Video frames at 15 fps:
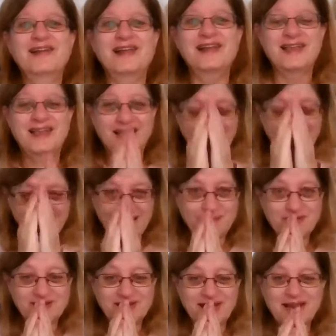Take care.
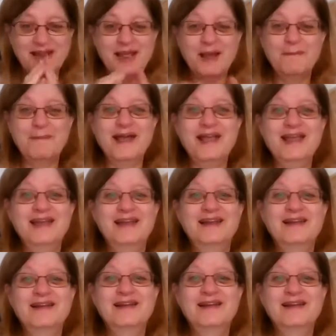Namaste. Bye.